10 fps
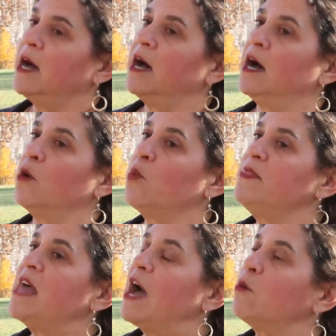uh,
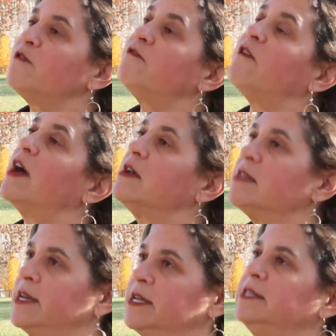when that would
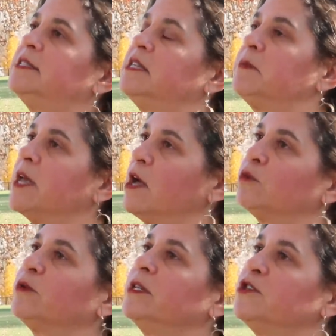violate his deeply
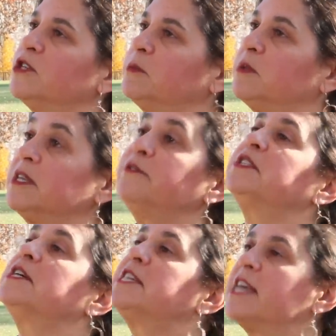held religious
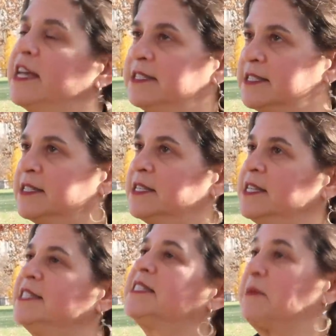beliefs against
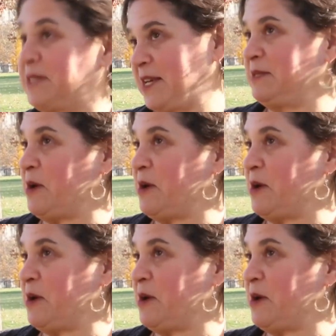same-sex